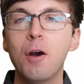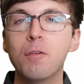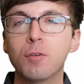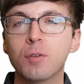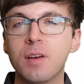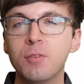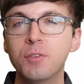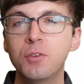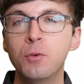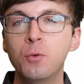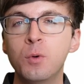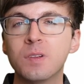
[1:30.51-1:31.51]
For level
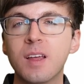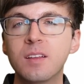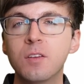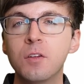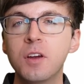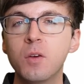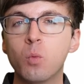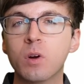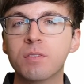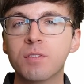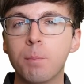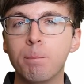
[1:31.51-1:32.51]
2, let's look at
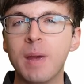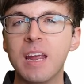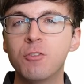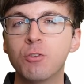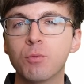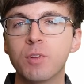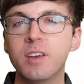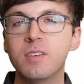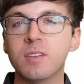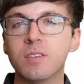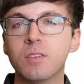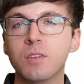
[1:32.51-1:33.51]
one of the major
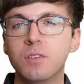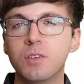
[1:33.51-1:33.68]
reasons